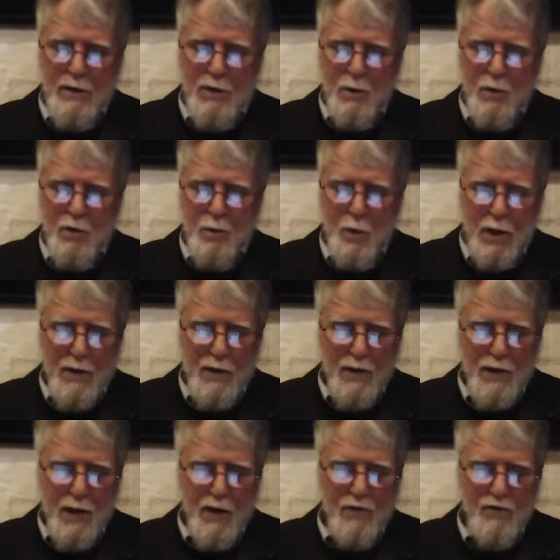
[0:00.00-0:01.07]
There was
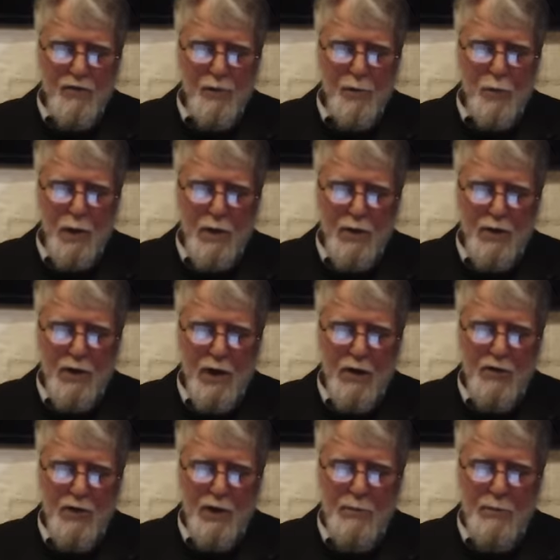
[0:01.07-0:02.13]
1,000 from
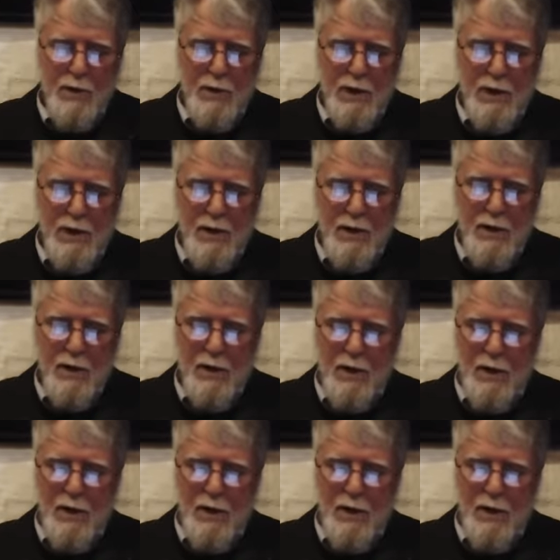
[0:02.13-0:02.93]
1,000 in Medina,